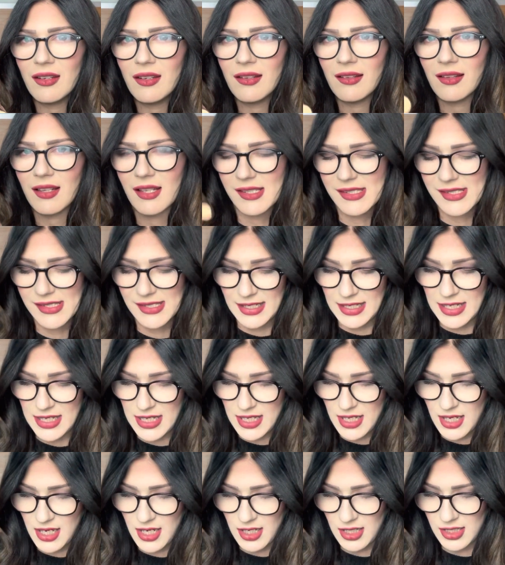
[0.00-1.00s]
That's
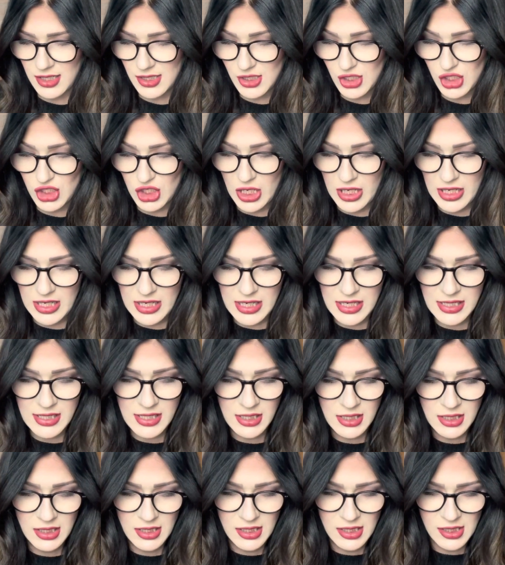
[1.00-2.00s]
the shade.
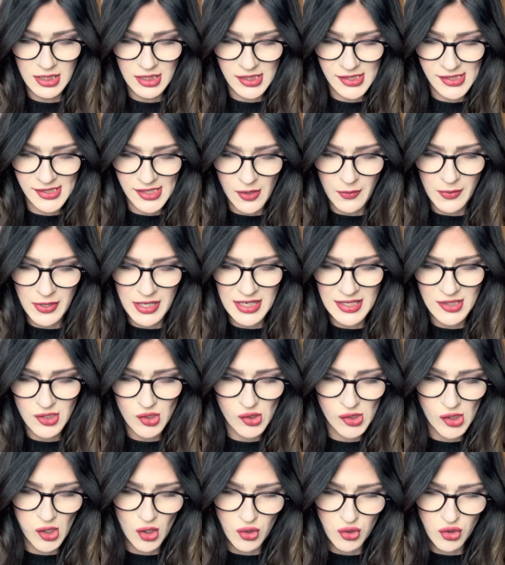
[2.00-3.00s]
So it
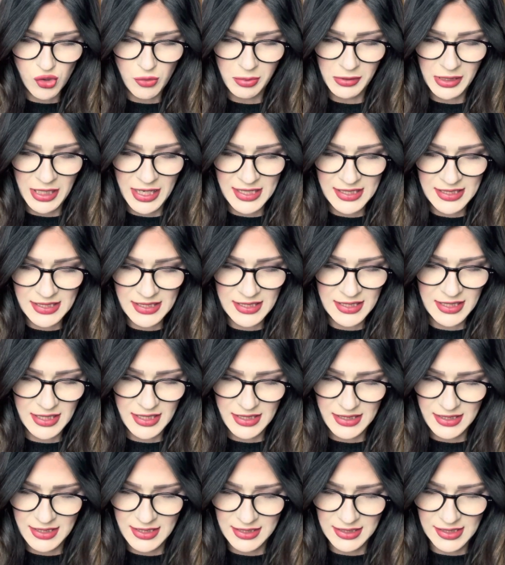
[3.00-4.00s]
does look
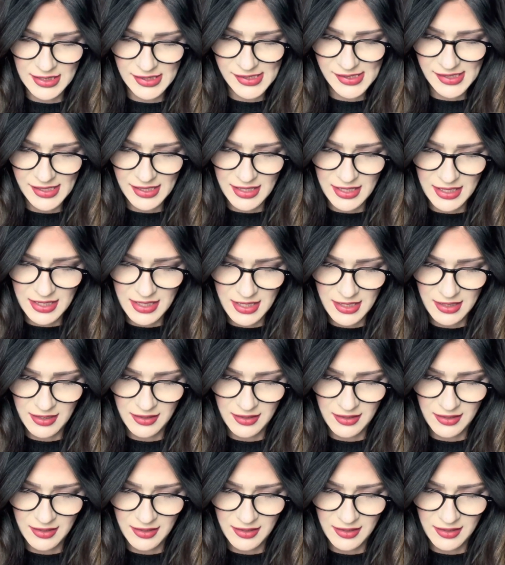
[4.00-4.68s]
double-ended. Let's see.